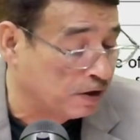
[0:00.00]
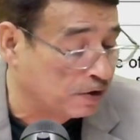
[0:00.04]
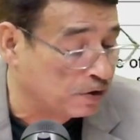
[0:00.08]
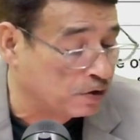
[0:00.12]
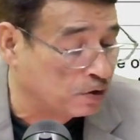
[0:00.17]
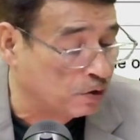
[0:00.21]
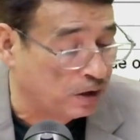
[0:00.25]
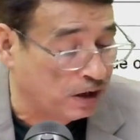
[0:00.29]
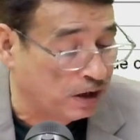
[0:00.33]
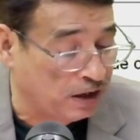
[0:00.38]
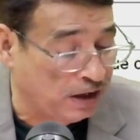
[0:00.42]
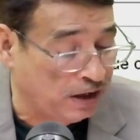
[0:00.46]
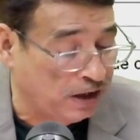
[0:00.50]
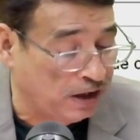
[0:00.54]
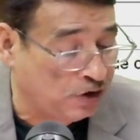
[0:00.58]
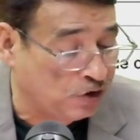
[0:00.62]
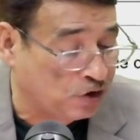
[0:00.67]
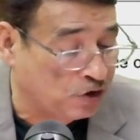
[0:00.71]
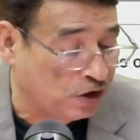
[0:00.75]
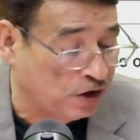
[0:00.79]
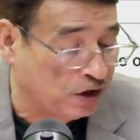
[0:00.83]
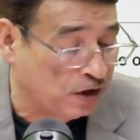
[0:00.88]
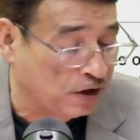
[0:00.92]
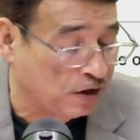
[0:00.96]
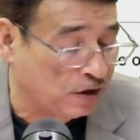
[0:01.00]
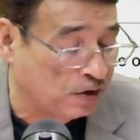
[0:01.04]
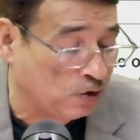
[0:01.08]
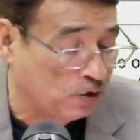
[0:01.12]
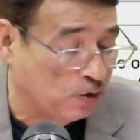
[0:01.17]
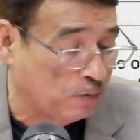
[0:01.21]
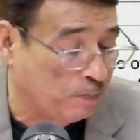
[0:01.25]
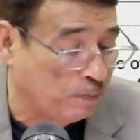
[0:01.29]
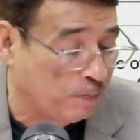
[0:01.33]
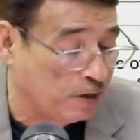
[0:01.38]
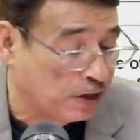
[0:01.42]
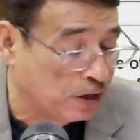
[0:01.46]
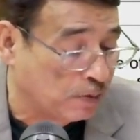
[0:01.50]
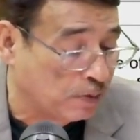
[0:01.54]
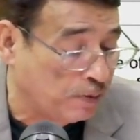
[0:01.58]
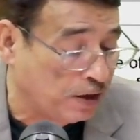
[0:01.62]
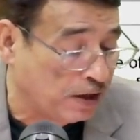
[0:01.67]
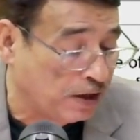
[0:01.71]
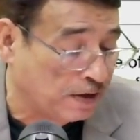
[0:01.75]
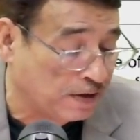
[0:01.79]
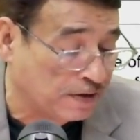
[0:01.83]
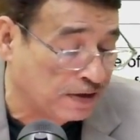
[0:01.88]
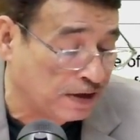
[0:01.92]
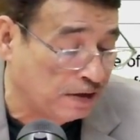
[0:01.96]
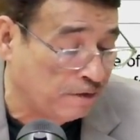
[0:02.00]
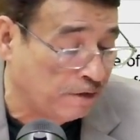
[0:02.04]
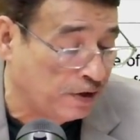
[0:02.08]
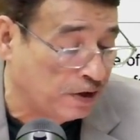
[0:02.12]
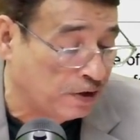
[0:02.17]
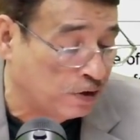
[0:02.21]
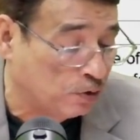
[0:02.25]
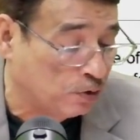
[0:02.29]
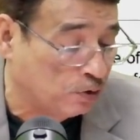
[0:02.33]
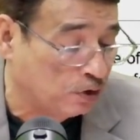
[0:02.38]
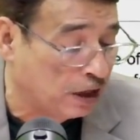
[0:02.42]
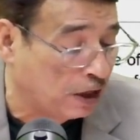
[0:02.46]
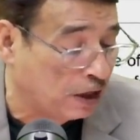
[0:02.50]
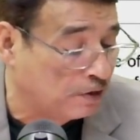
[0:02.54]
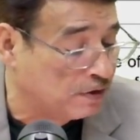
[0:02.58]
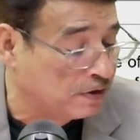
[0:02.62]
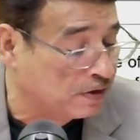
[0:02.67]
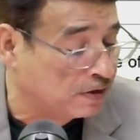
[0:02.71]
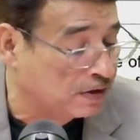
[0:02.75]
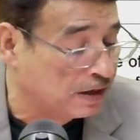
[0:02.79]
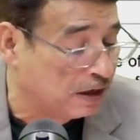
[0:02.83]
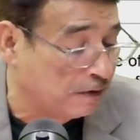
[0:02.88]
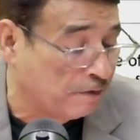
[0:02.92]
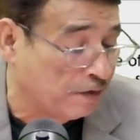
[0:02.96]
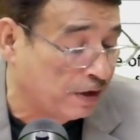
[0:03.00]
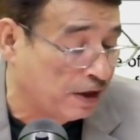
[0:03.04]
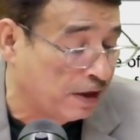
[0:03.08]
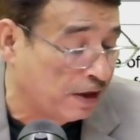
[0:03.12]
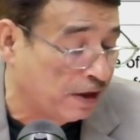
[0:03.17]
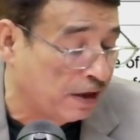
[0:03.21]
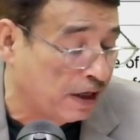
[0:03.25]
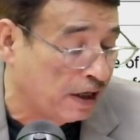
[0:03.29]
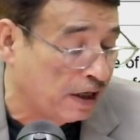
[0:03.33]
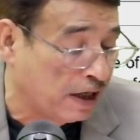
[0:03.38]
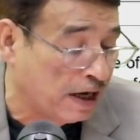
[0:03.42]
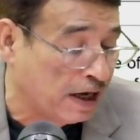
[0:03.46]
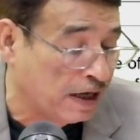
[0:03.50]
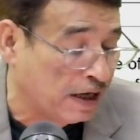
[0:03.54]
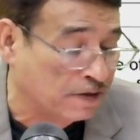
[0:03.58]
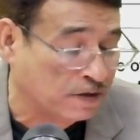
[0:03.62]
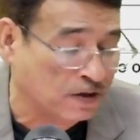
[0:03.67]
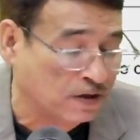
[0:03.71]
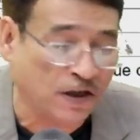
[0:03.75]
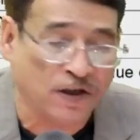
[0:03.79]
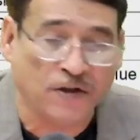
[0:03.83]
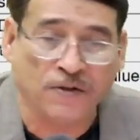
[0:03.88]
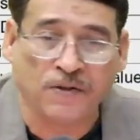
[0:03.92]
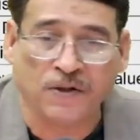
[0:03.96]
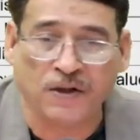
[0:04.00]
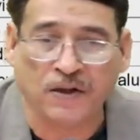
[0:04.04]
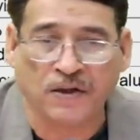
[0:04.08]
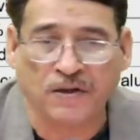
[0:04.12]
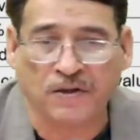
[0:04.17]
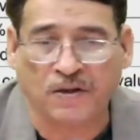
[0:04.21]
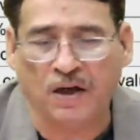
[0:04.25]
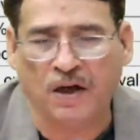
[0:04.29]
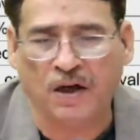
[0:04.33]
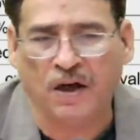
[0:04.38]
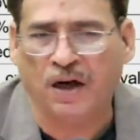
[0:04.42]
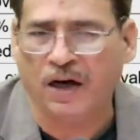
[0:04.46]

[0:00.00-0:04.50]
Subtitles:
So each year you must be receiving 2,700 as interest.